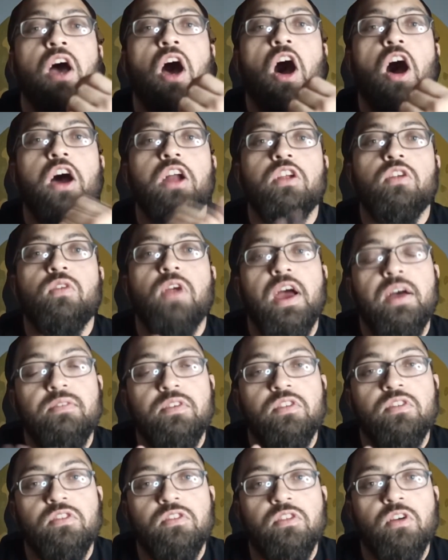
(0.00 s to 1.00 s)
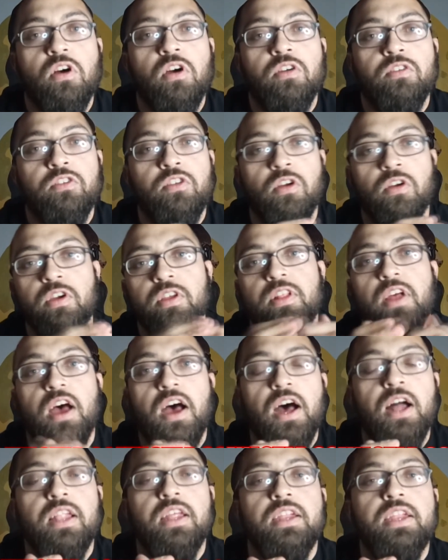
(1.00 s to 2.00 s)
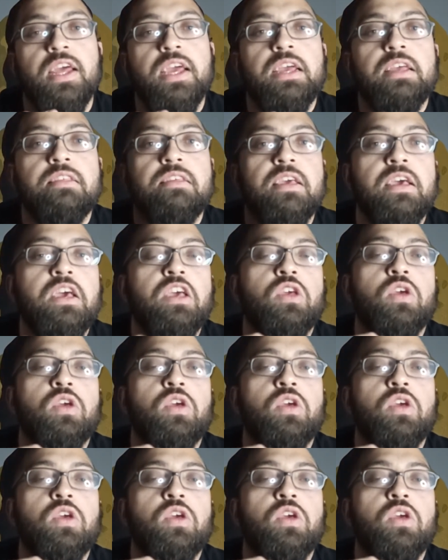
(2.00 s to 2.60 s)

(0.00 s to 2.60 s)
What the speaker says: On Gravastar during the holidays,